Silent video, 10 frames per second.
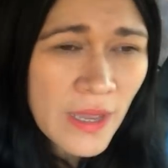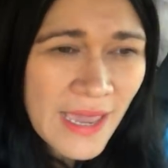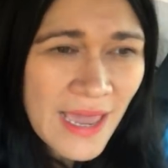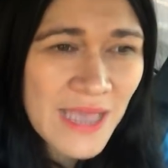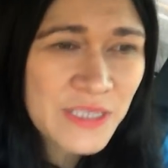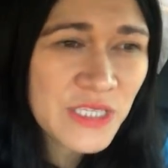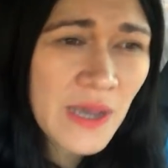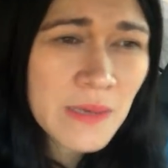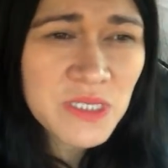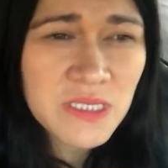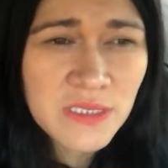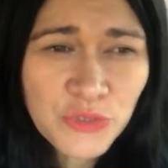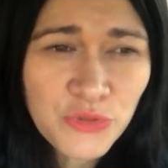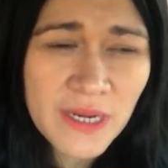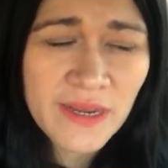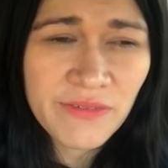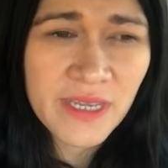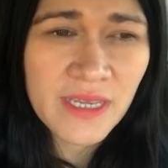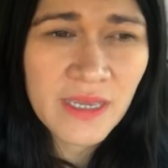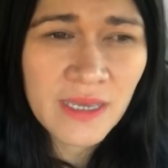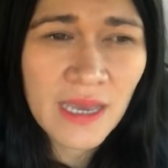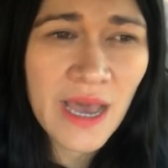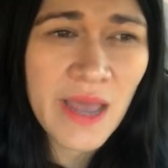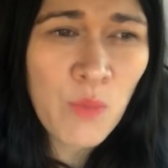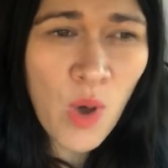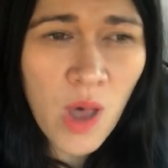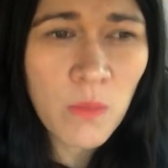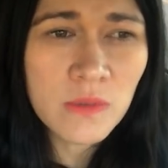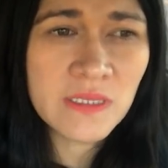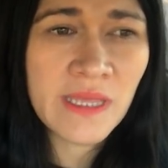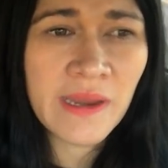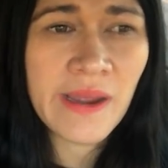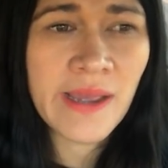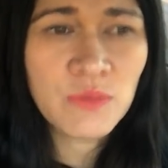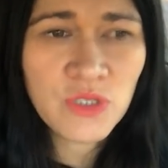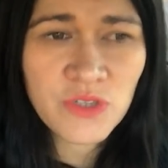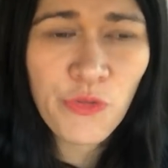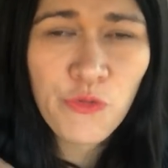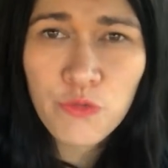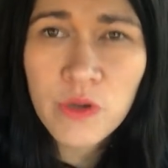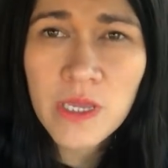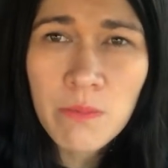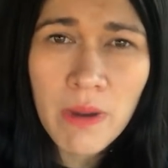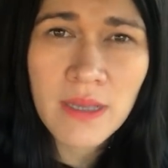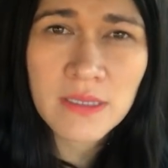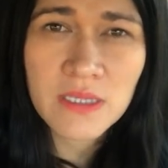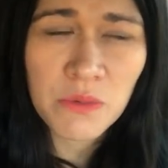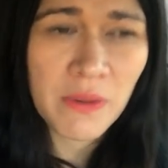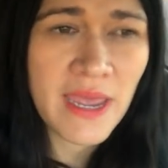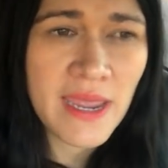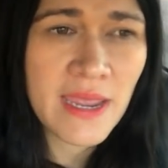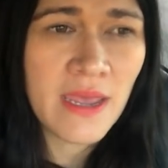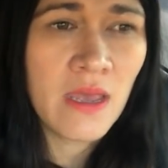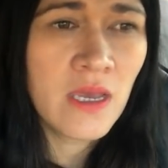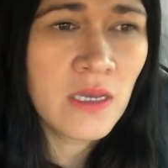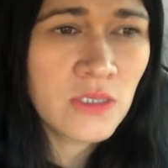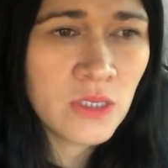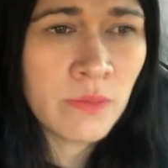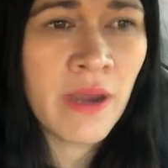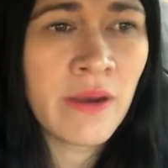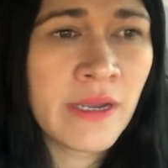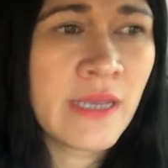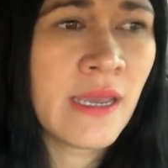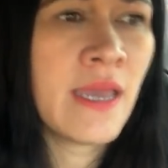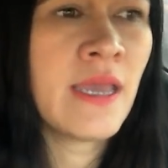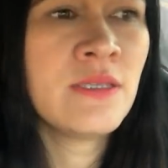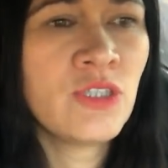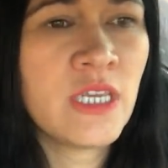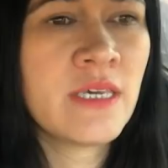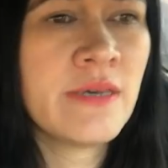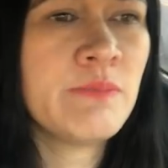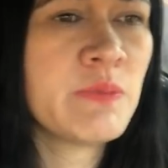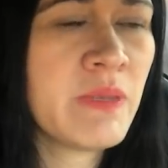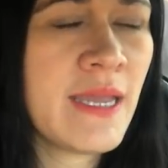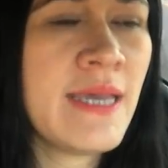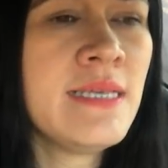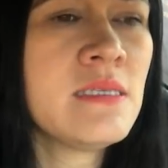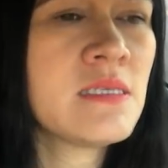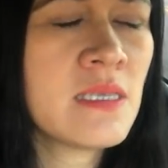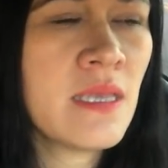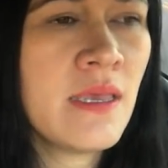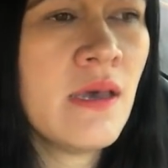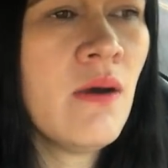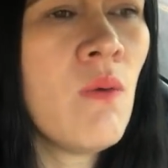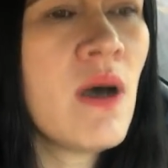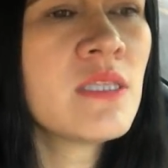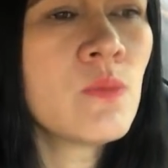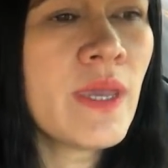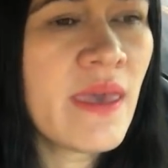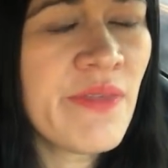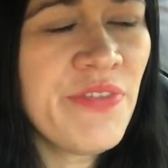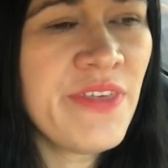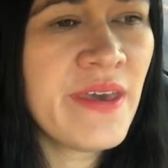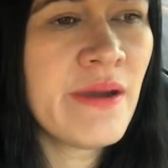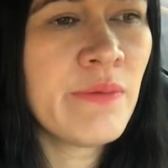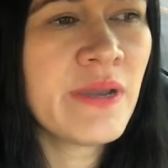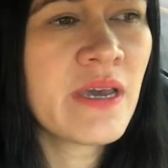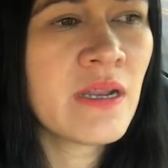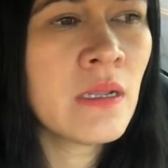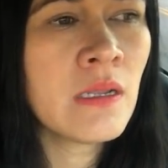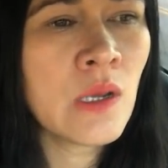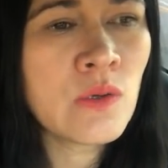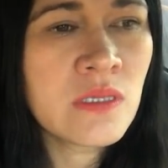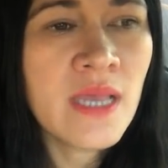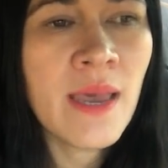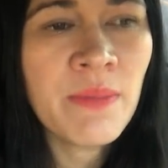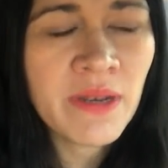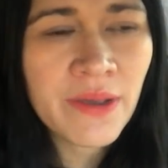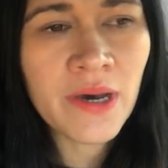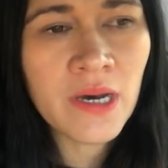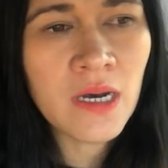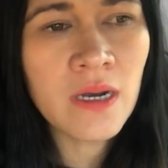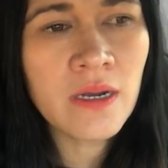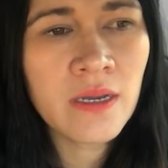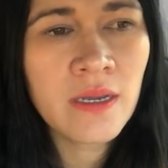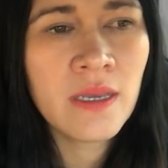Okay guys, so I'm still driving. I'm almost there. I'm just three miles away to Mary and Jacob's place. Once we get there, we're gonna load Sam in the car